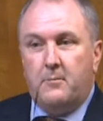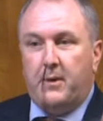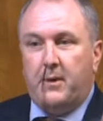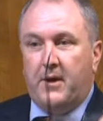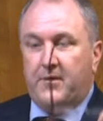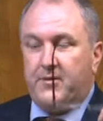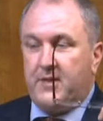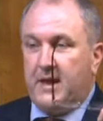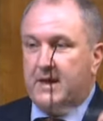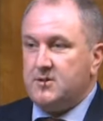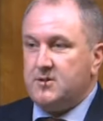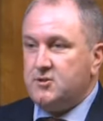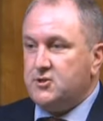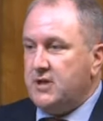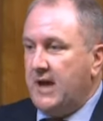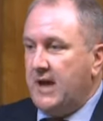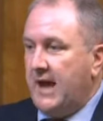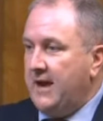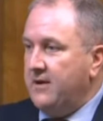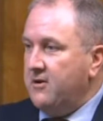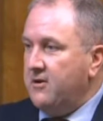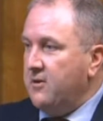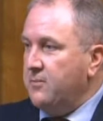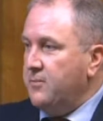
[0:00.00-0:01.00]
But that
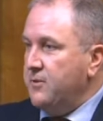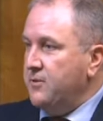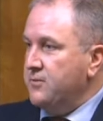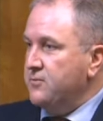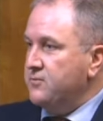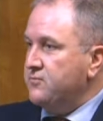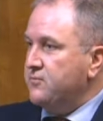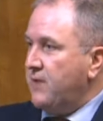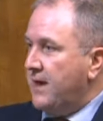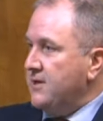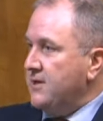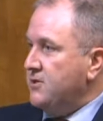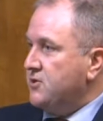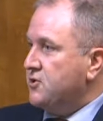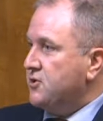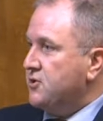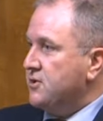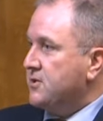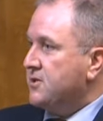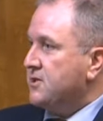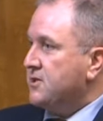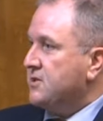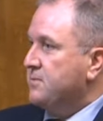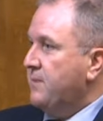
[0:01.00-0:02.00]
terrible
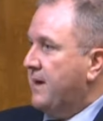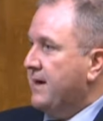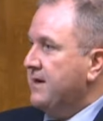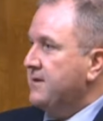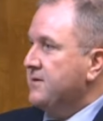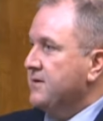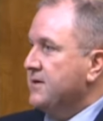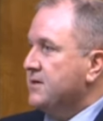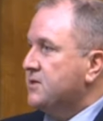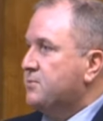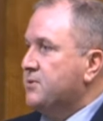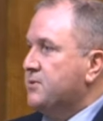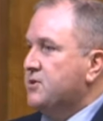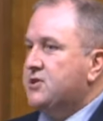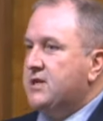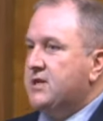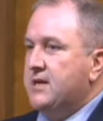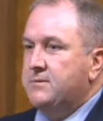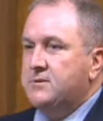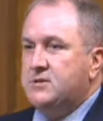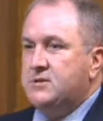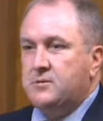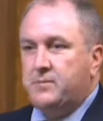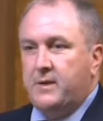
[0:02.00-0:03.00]
righteous smugness, which
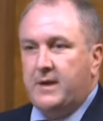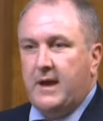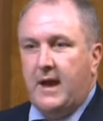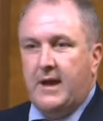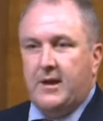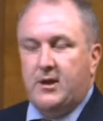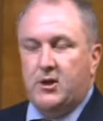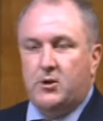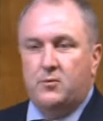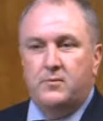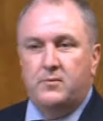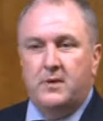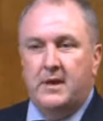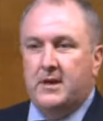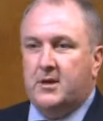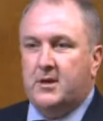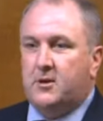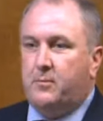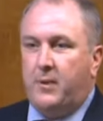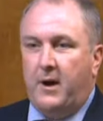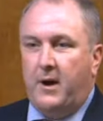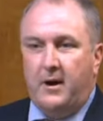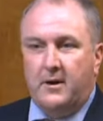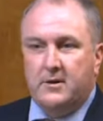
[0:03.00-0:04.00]
seems to be a
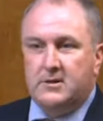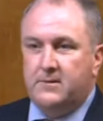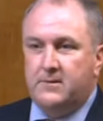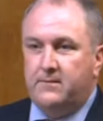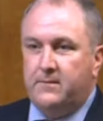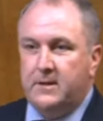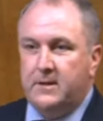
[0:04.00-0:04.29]
unique part